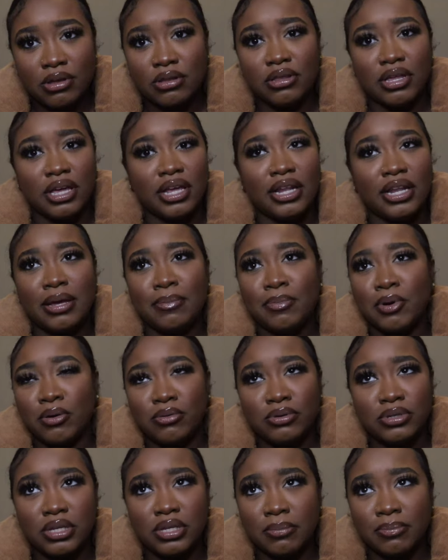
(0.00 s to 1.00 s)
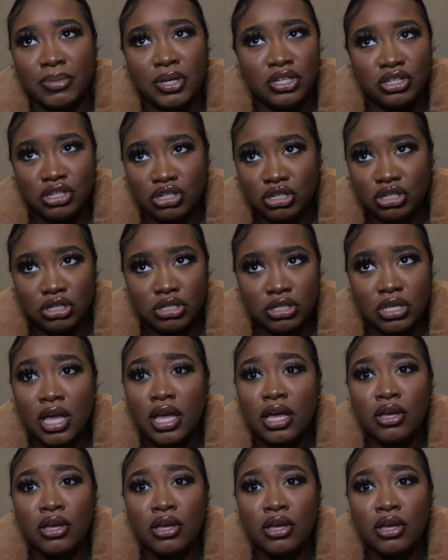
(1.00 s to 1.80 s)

Then they posted pictures.